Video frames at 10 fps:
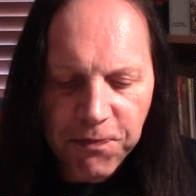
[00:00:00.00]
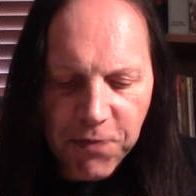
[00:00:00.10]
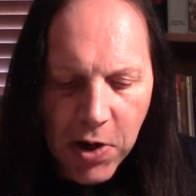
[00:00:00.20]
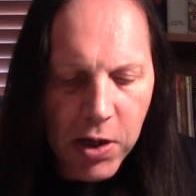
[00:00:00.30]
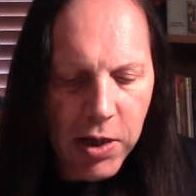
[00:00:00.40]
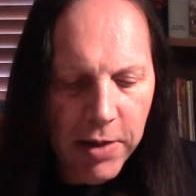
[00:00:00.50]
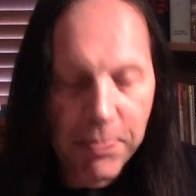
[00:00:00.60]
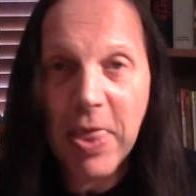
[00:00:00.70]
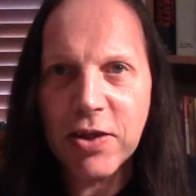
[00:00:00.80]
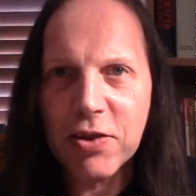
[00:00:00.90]

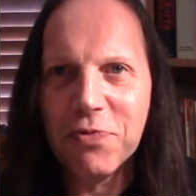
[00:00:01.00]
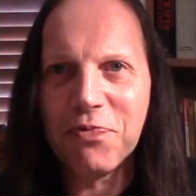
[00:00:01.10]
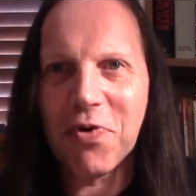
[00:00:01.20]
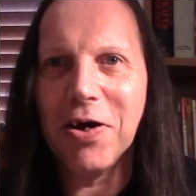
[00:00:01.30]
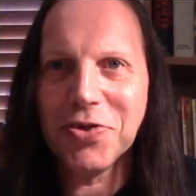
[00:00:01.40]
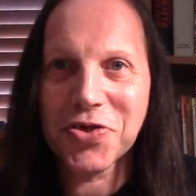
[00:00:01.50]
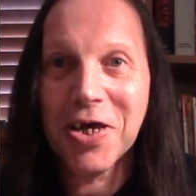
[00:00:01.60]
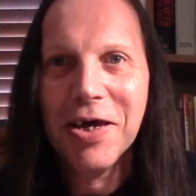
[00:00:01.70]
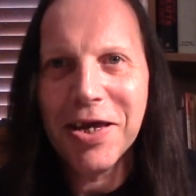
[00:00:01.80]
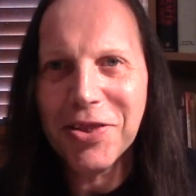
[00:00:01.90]

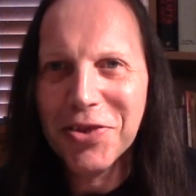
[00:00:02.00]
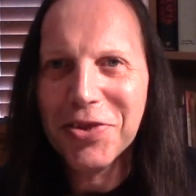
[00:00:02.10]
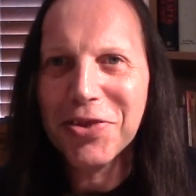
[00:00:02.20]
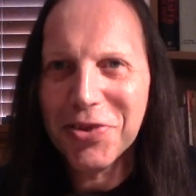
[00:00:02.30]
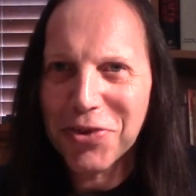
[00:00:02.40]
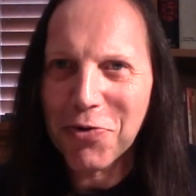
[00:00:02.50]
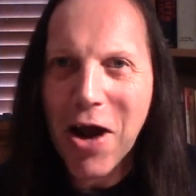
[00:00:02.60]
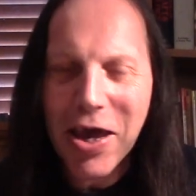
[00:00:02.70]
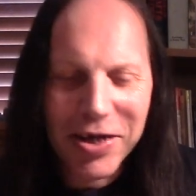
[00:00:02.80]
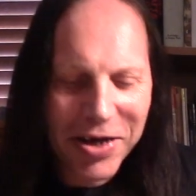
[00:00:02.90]

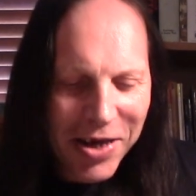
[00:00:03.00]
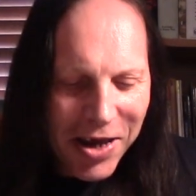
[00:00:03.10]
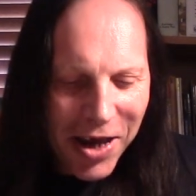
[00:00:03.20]
Lorraine